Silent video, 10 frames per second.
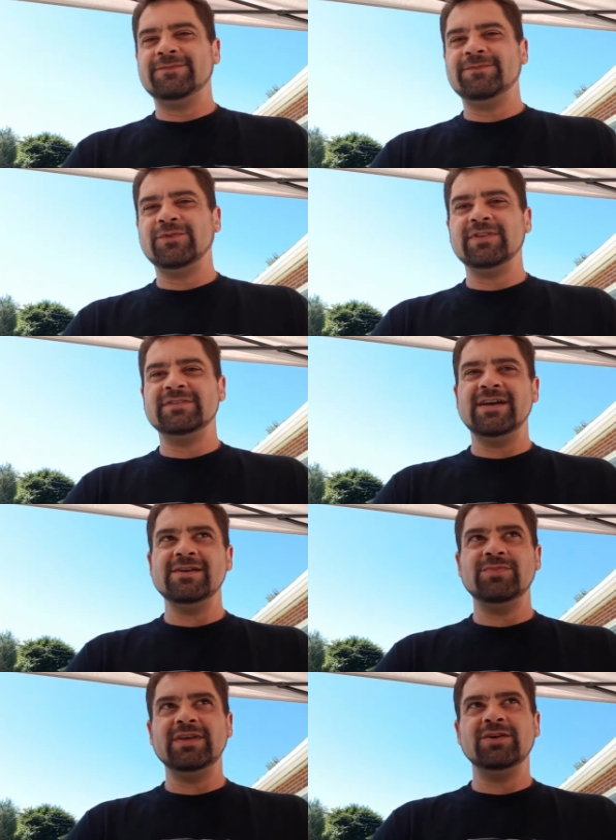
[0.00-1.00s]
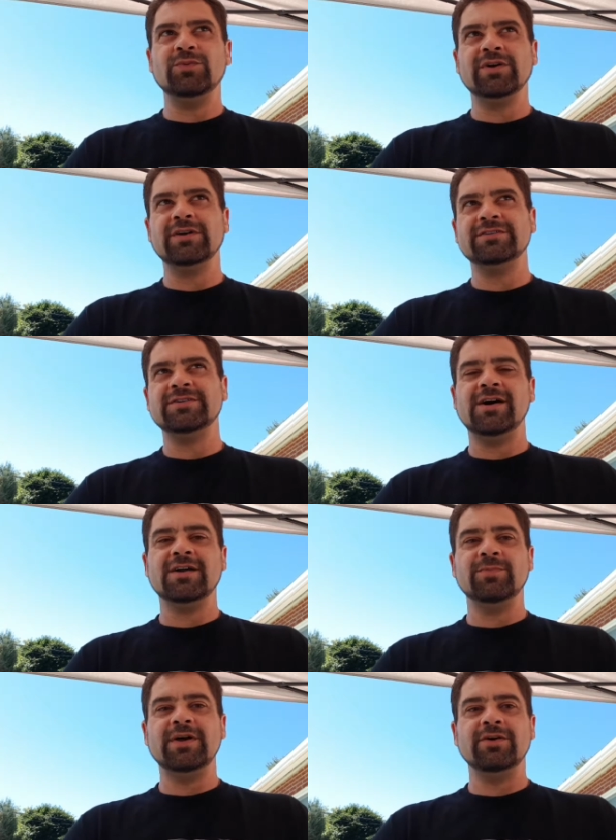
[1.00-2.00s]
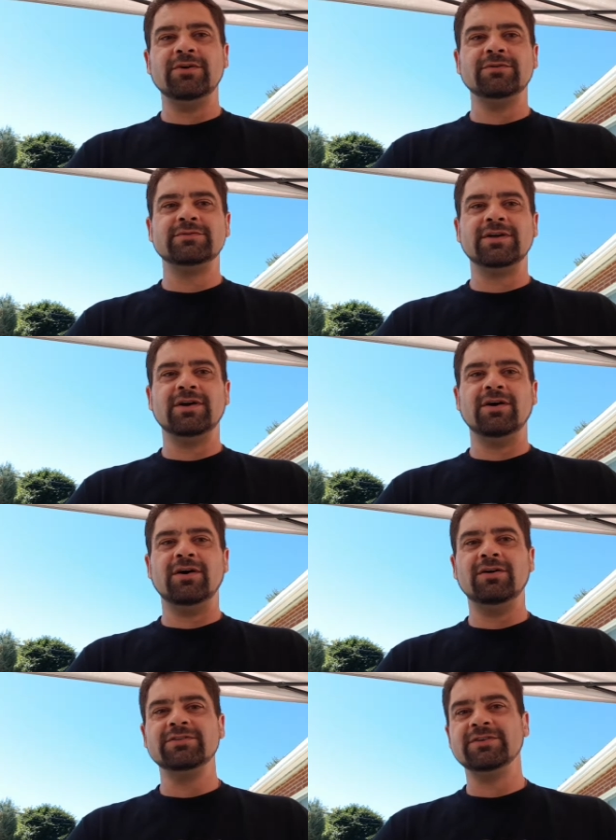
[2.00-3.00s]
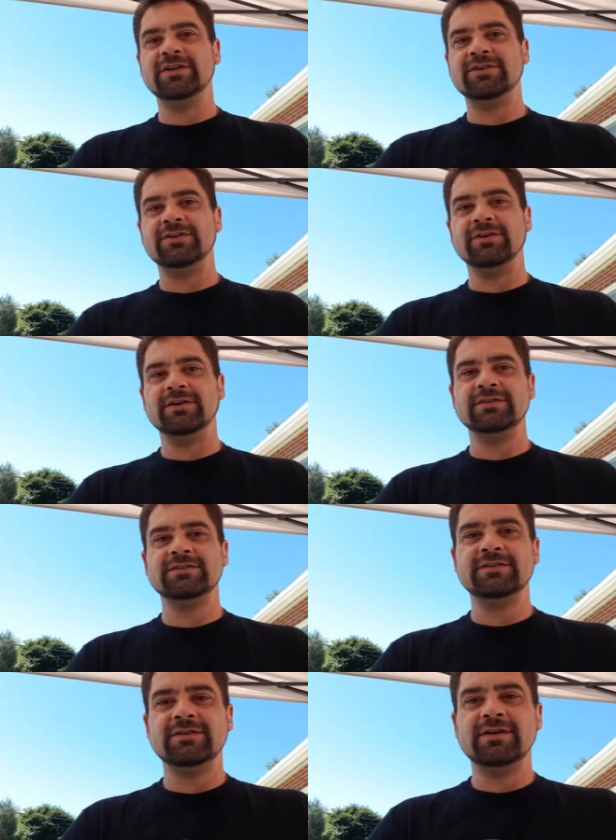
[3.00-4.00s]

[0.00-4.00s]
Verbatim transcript: For the time being, we're going to talk about alternate current,